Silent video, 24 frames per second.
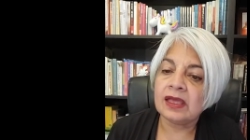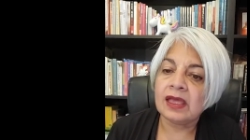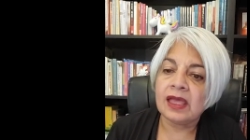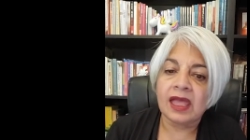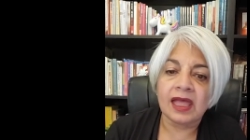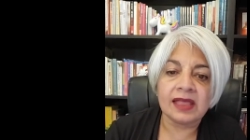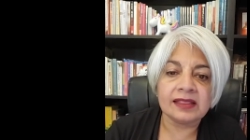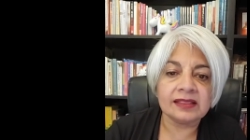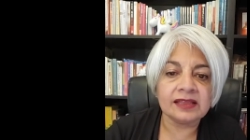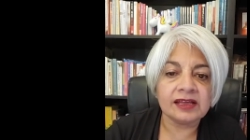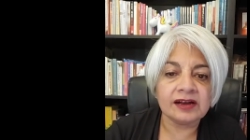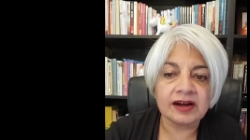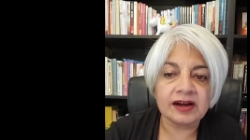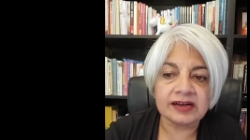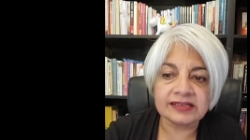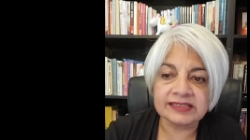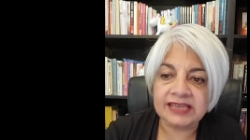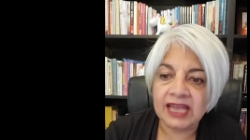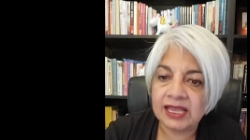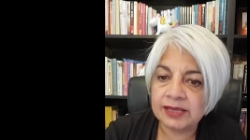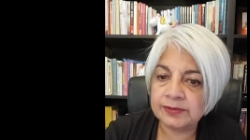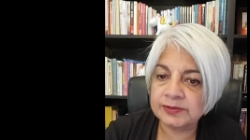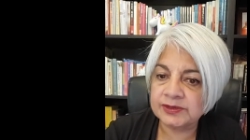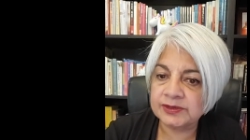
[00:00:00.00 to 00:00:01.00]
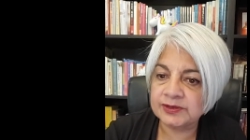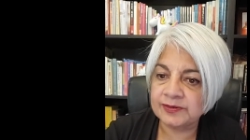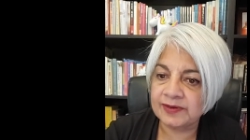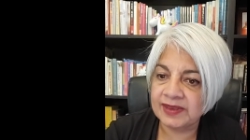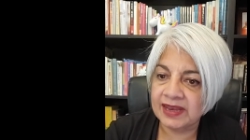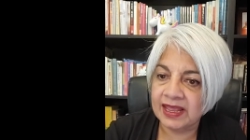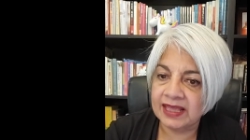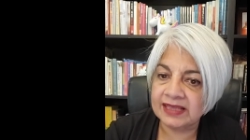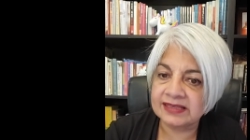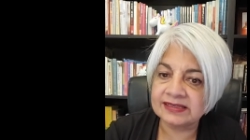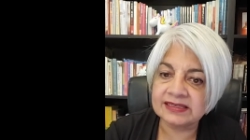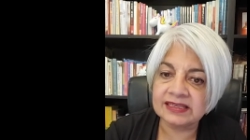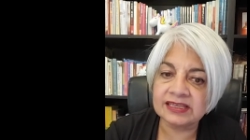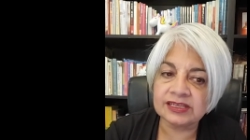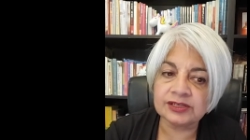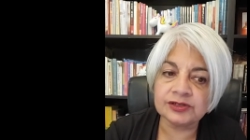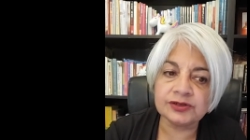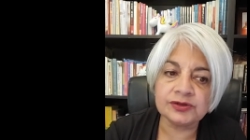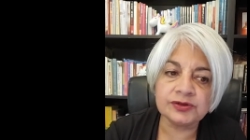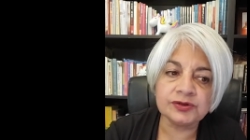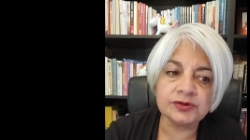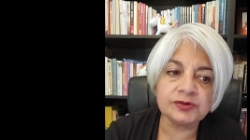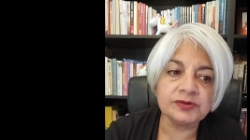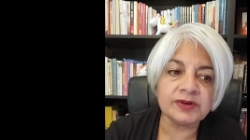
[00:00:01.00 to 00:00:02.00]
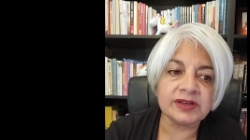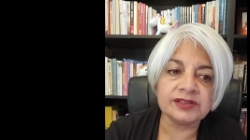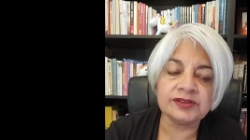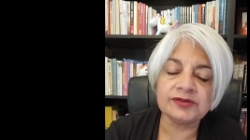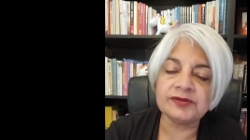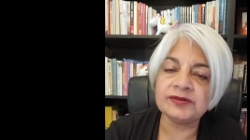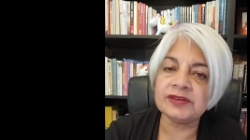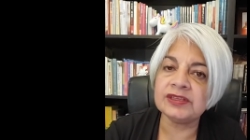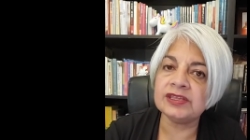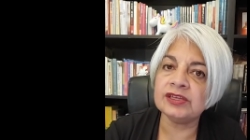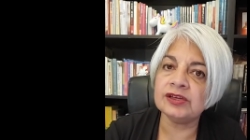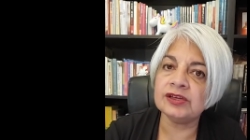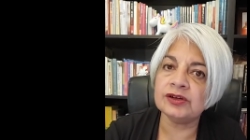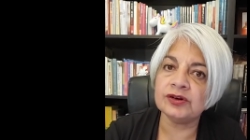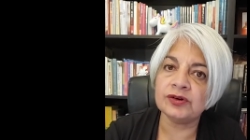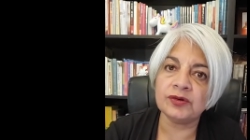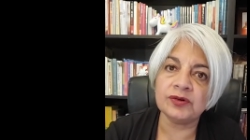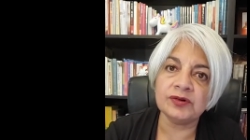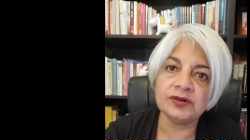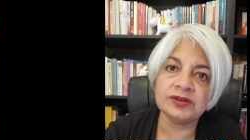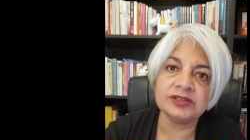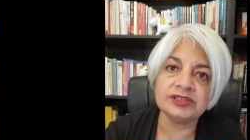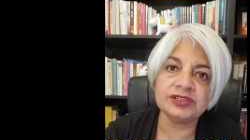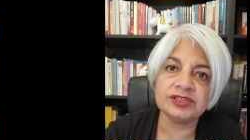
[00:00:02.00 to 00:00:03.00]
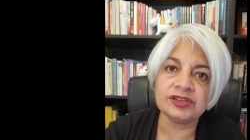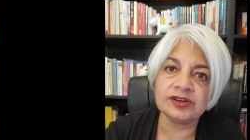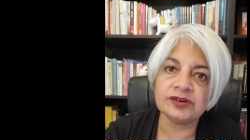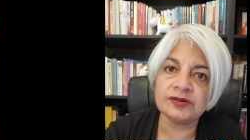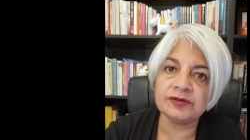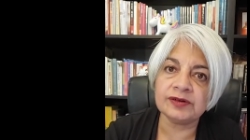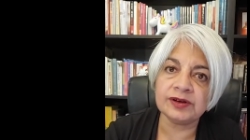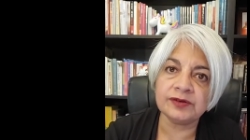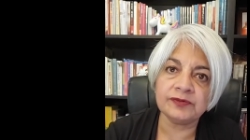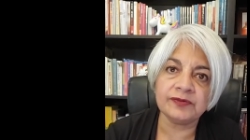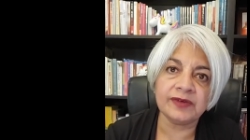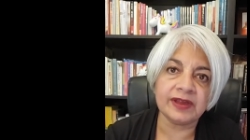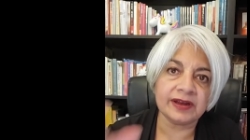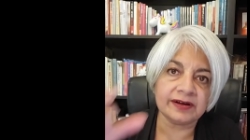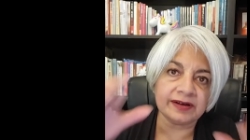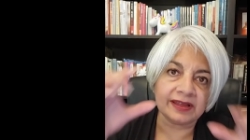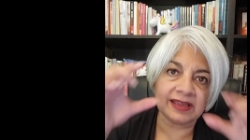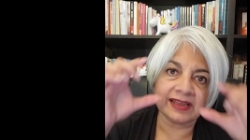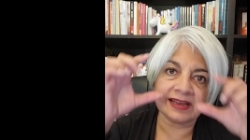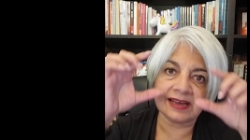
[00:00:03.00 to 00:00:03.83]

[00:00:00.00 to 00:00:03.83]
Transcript: And there are times when I see two and three year old children wearing